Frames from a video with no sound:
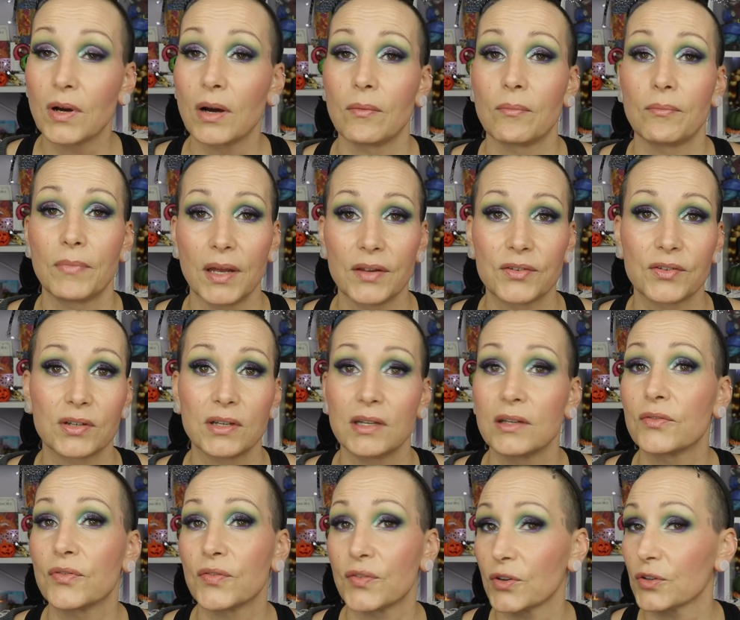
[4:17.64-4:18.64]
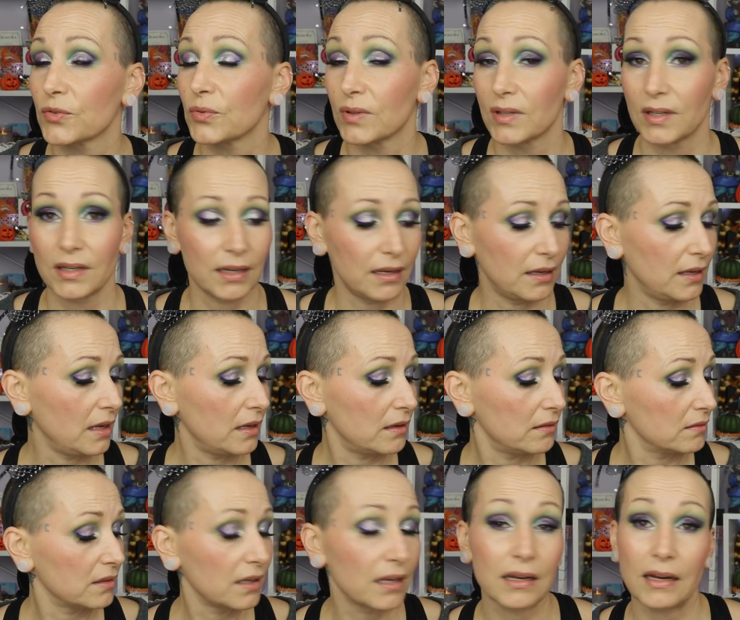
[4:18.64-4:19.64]
well, basically the first one that I
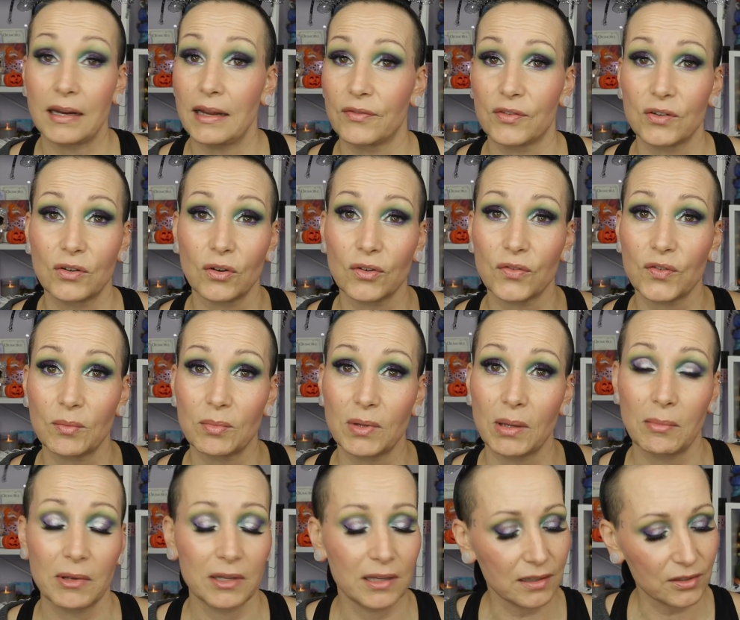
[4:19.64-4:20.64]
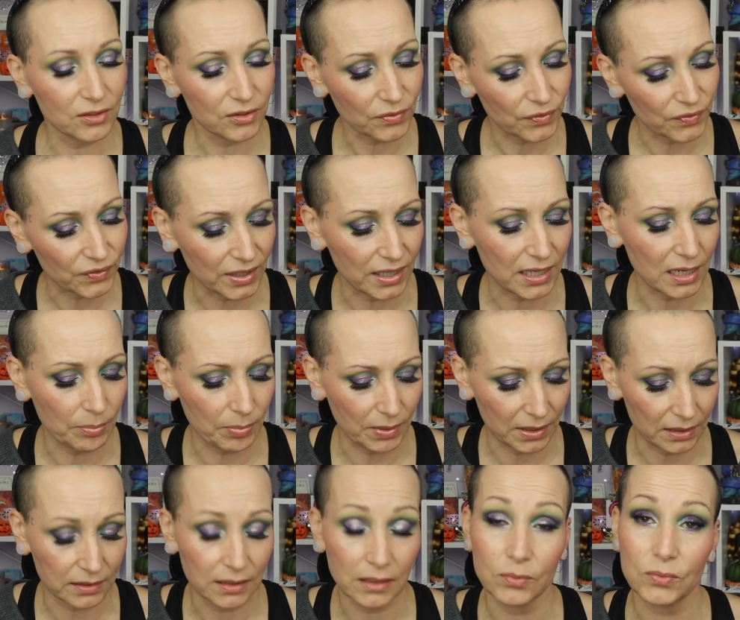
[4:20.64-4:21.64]
that I ever got from them, and that's the Freya
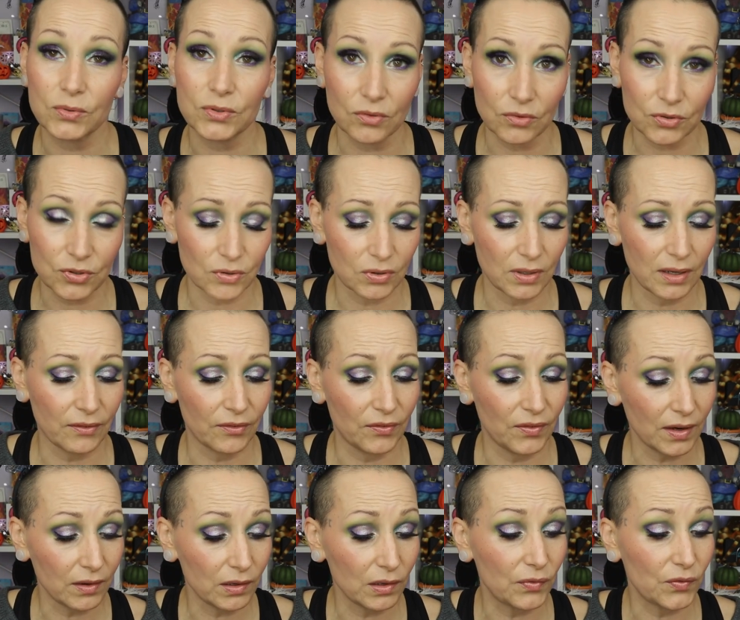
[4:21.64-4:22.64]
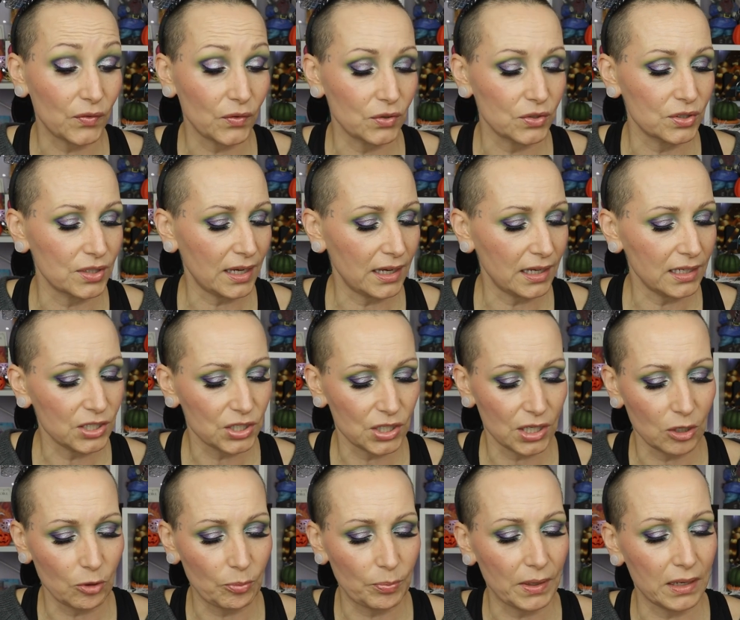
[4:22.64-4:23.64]
palette. It was also their very first
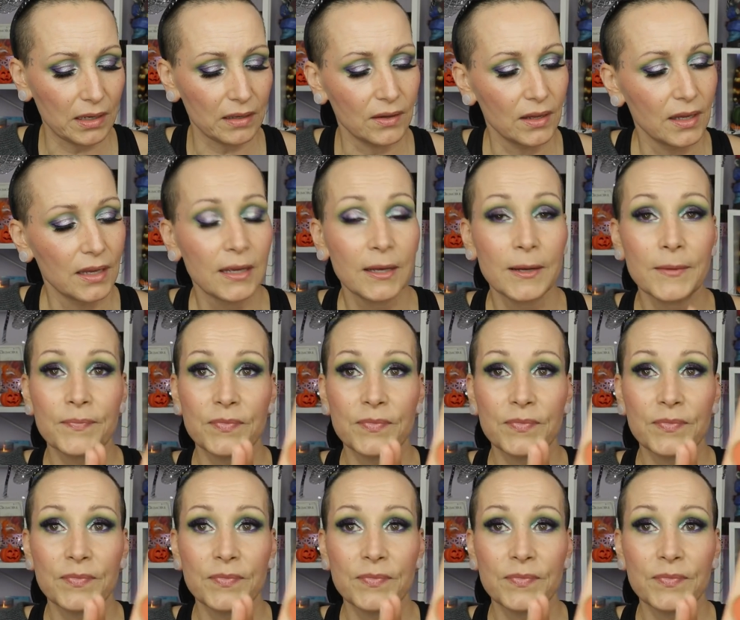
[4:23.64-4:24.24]
eyeshadow palette.